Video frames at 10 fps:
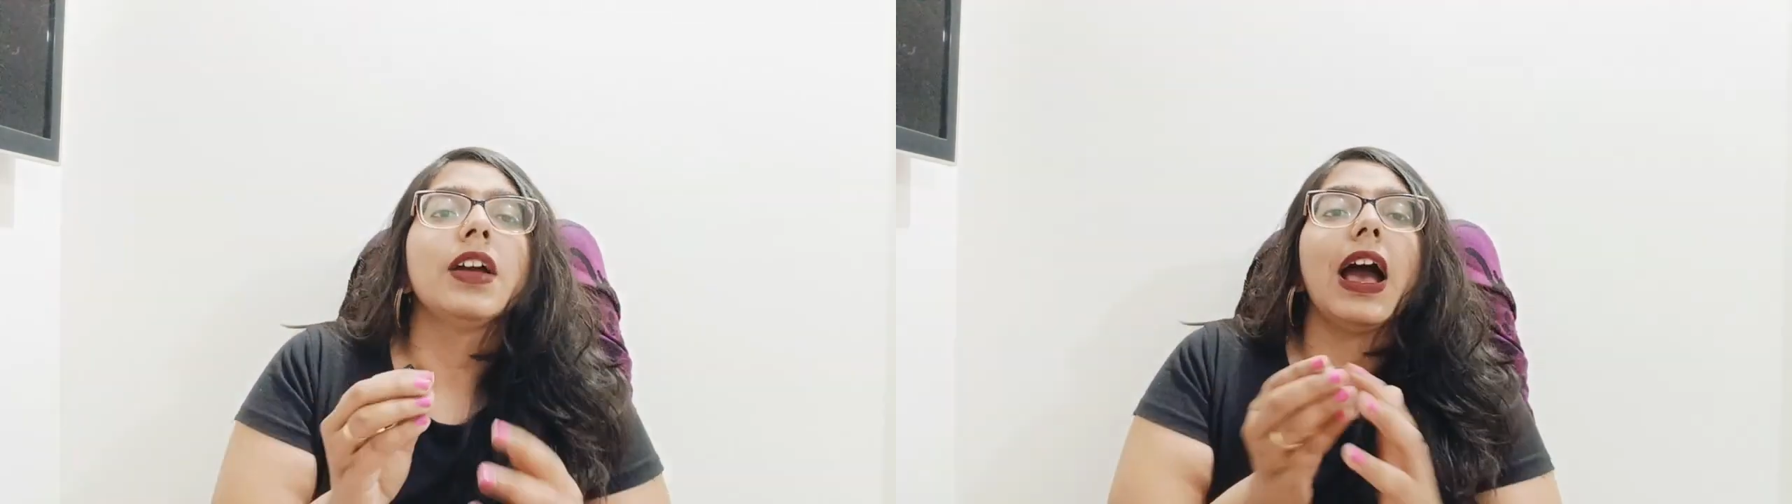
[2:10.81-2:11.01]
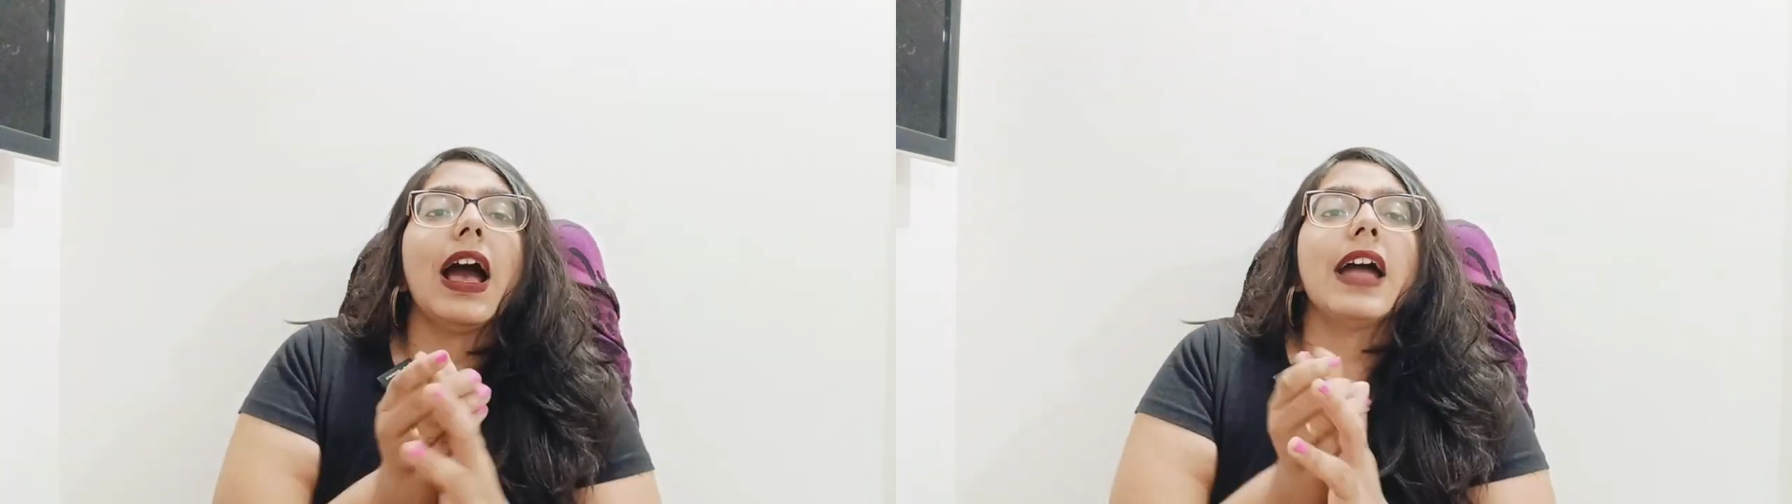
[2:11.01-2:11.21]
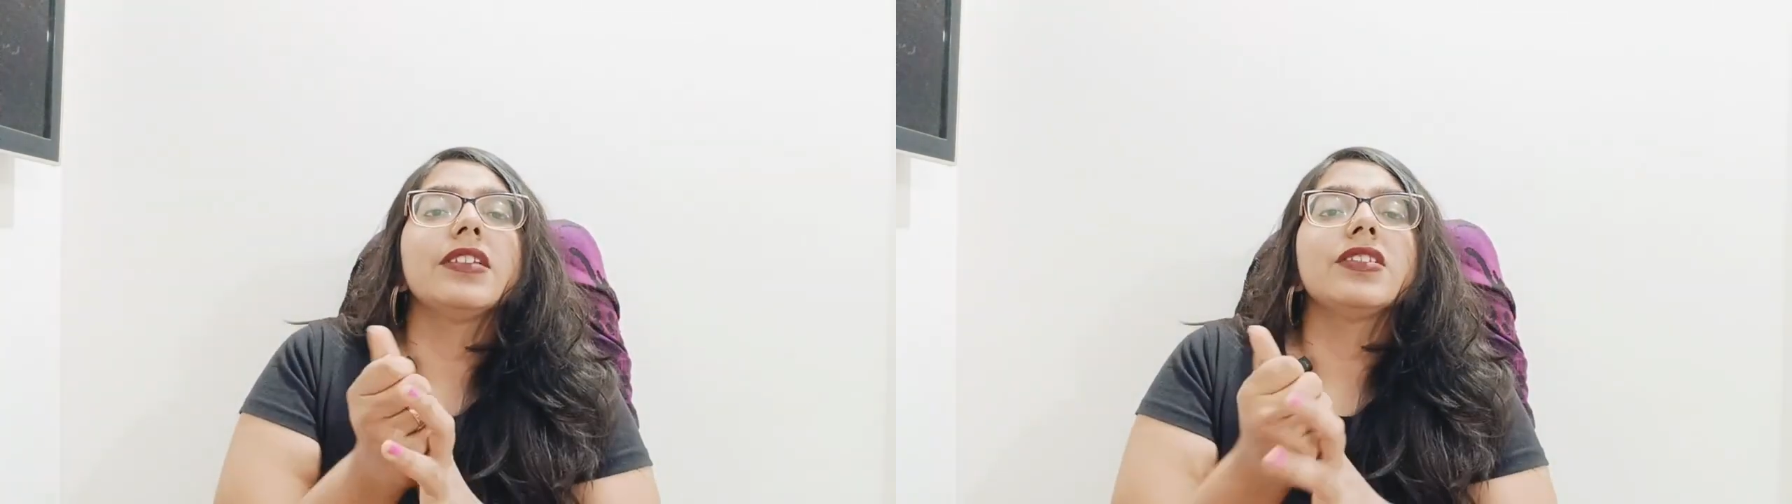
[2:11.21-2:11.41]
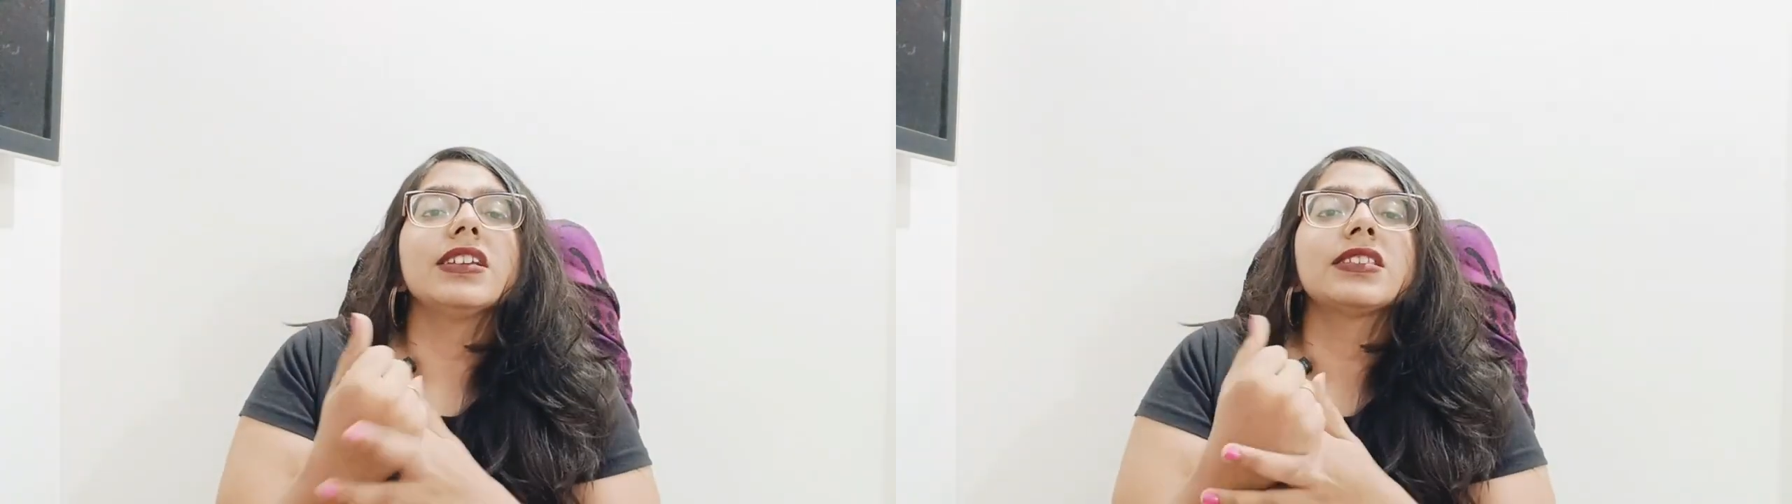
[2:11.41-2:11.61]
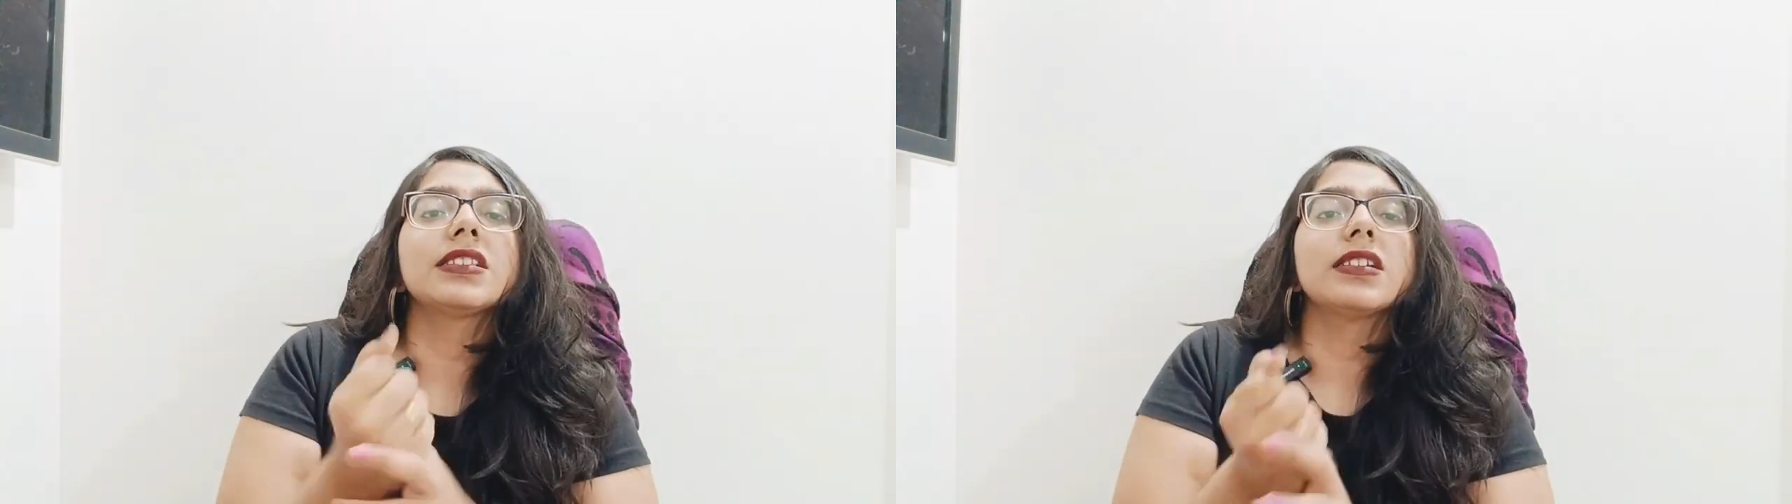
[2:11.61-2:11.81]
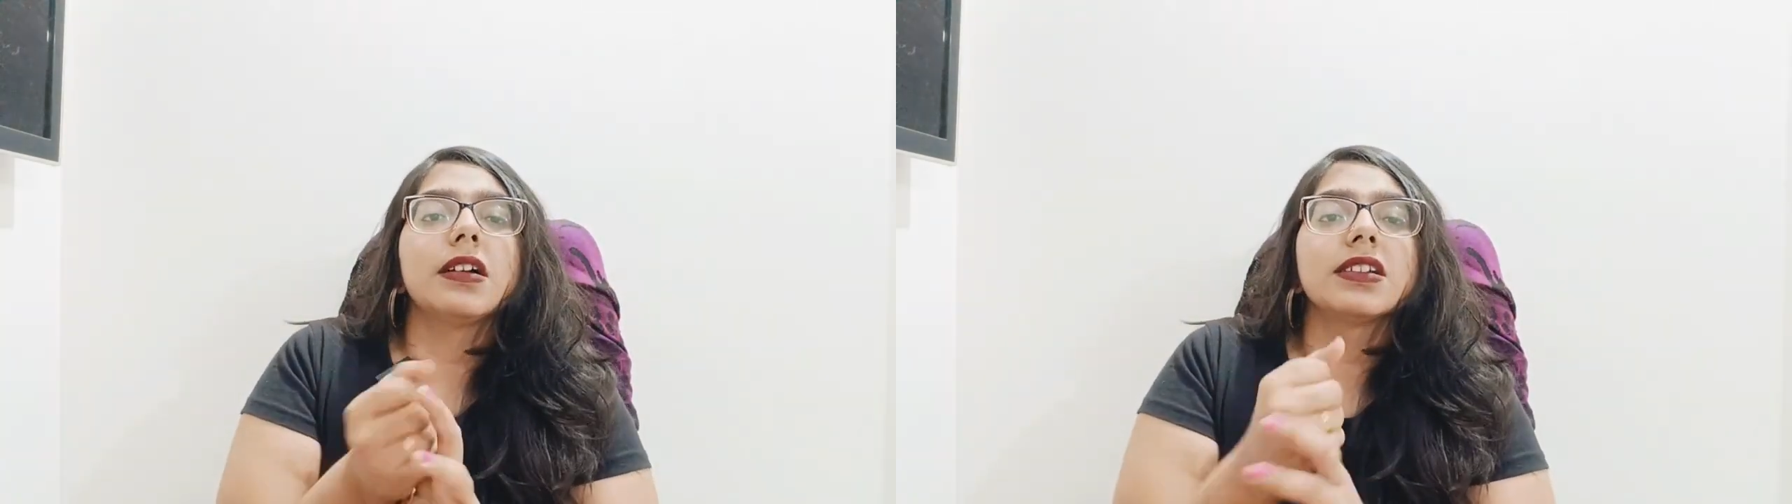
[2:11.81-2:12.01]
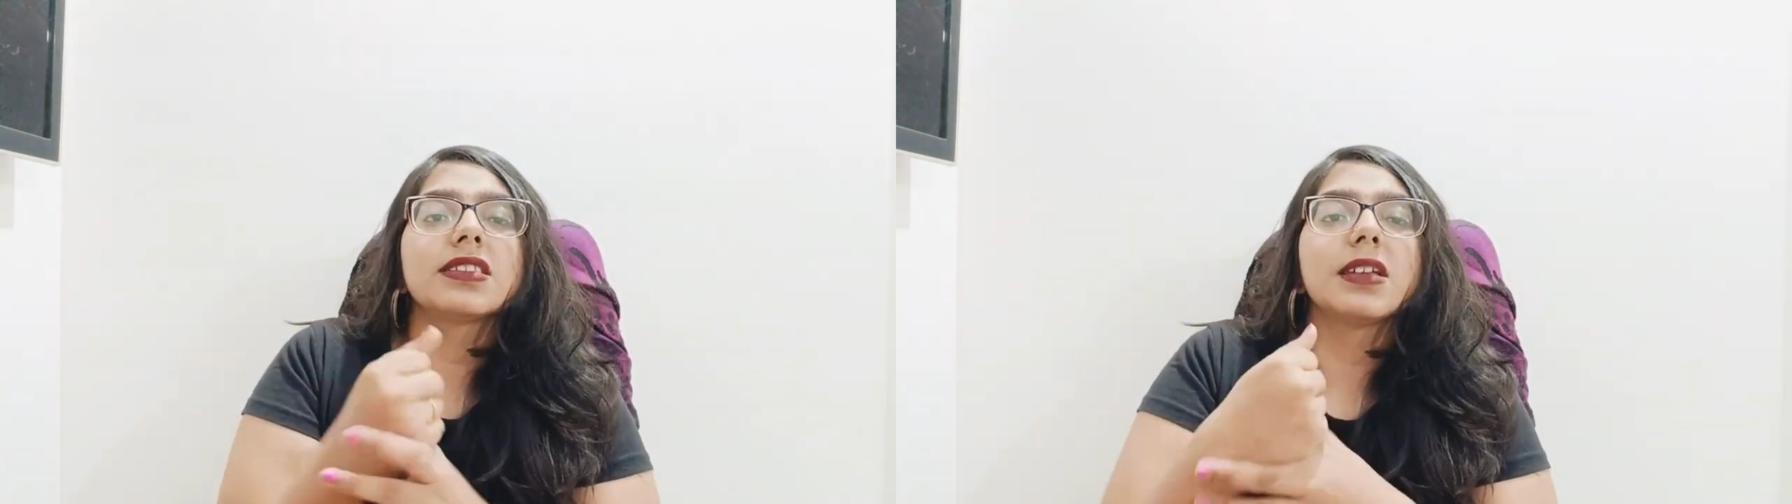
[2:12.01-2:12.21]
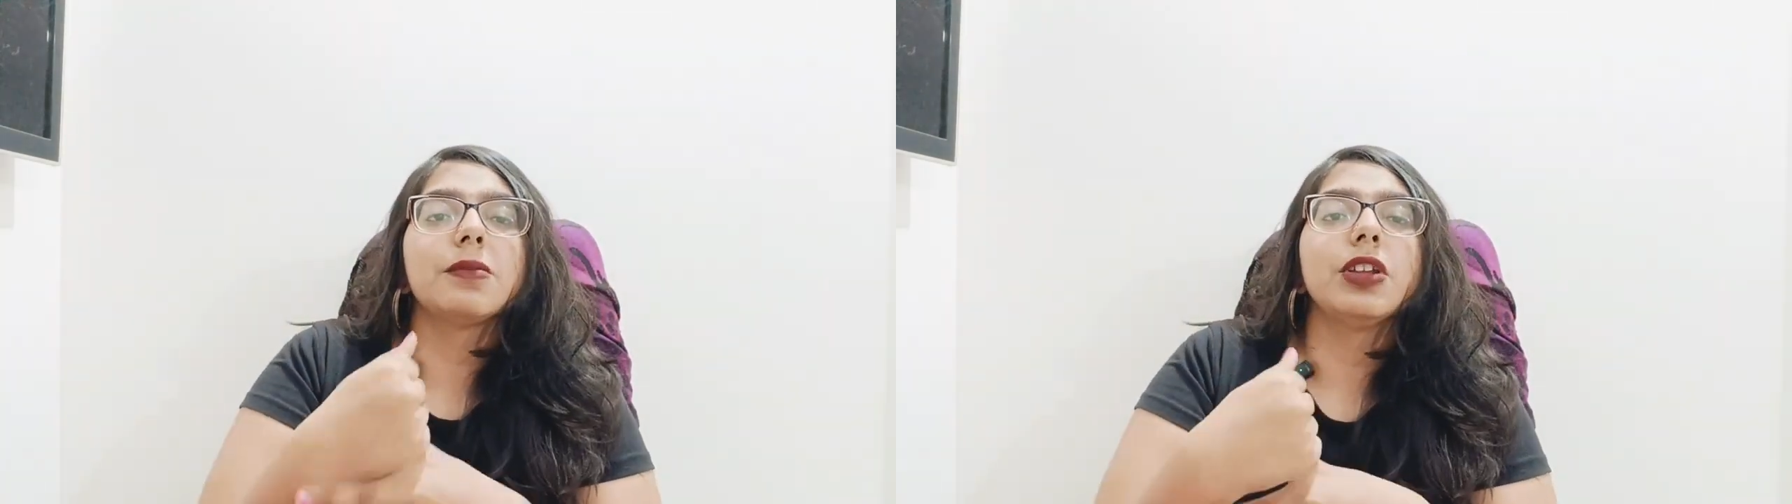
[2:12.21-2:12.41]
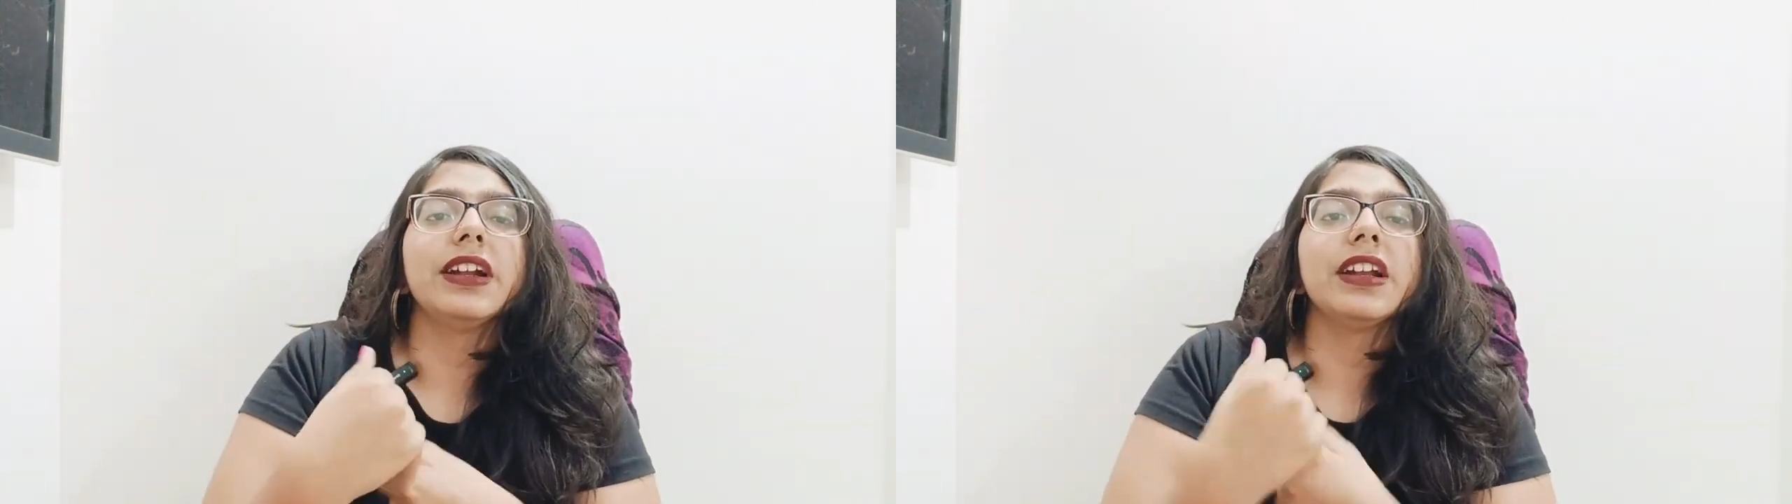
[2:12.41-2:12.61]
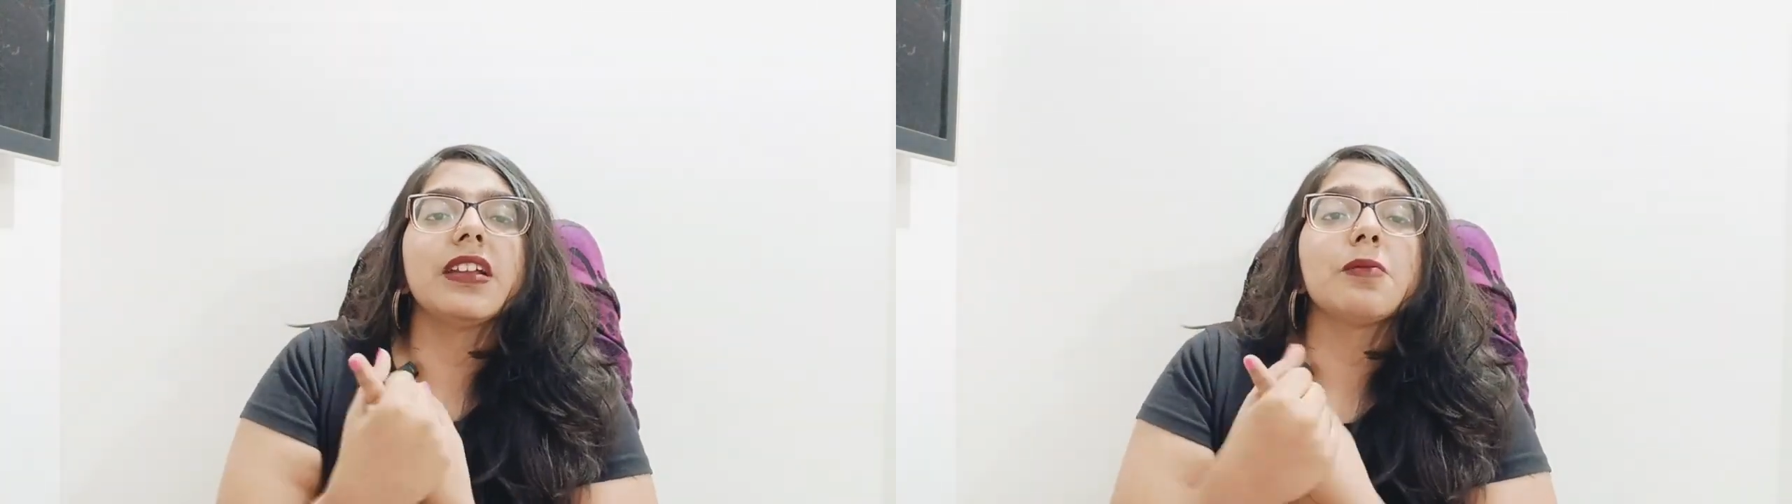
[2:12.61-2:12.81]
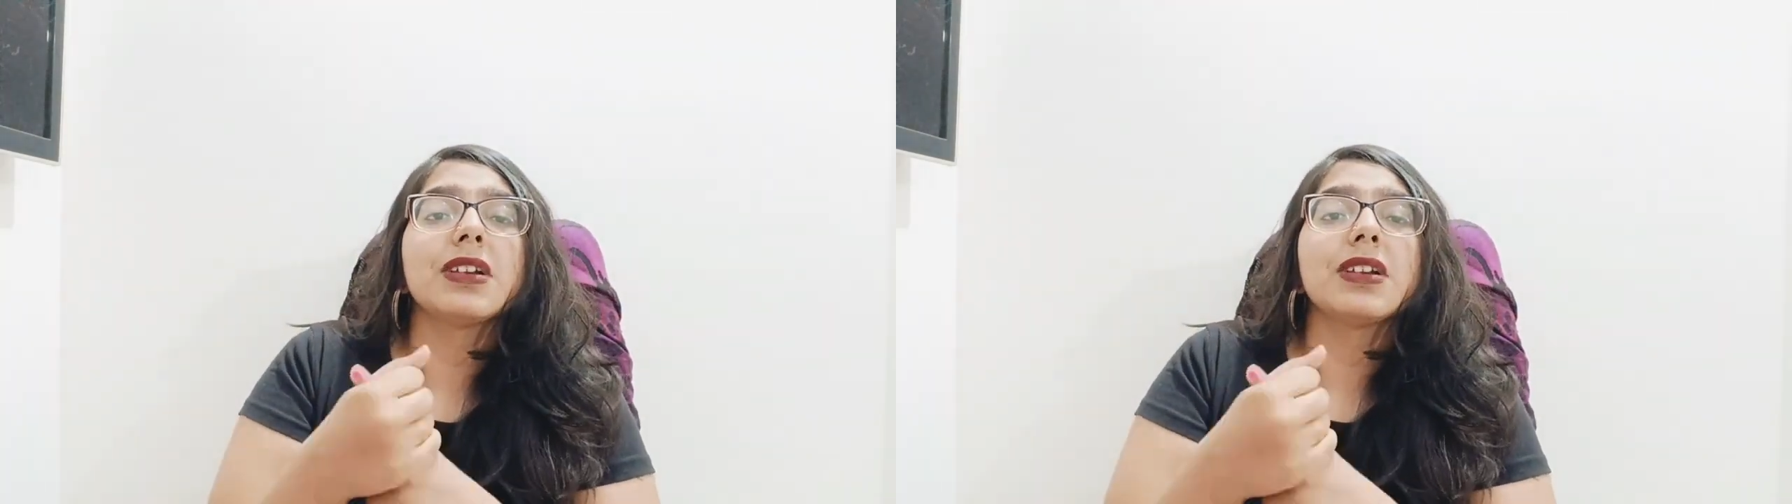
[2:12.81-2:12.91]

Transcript: and just stimulate it,